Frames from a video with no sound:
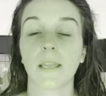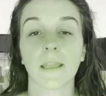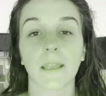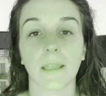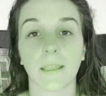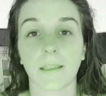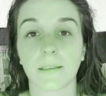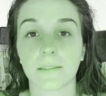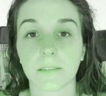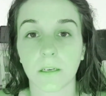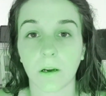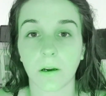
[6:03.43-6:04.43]
And
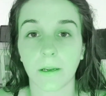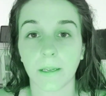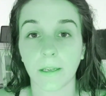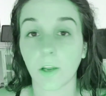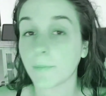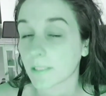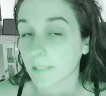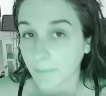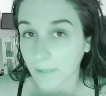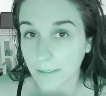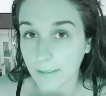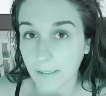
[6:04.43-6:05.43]
I hope you know
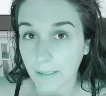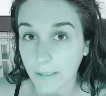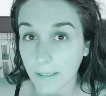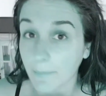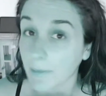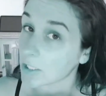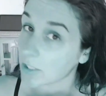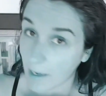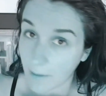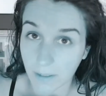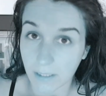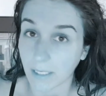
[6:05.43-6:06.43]
something that makes you
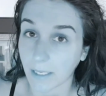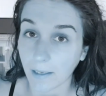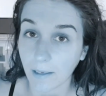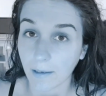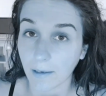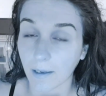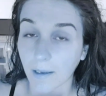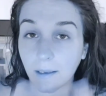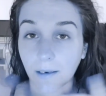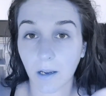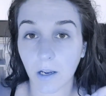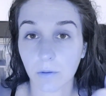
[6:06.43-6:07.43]
happy today. And
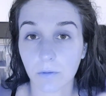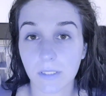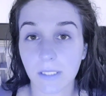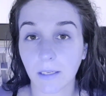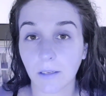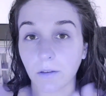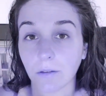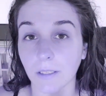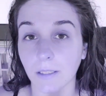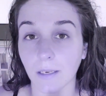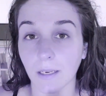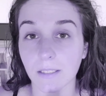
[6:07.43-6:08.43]
I will see you in
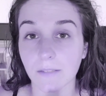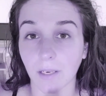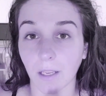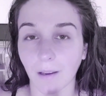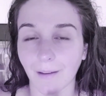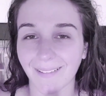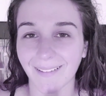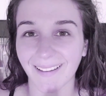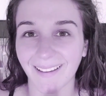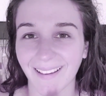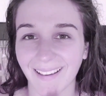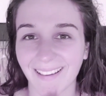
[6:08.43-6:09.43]
the next video.
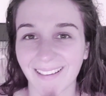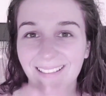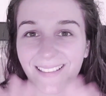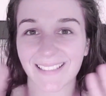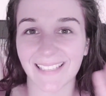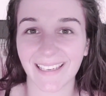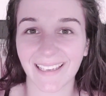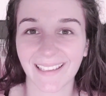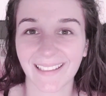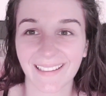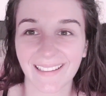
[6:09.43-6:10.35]
See ya.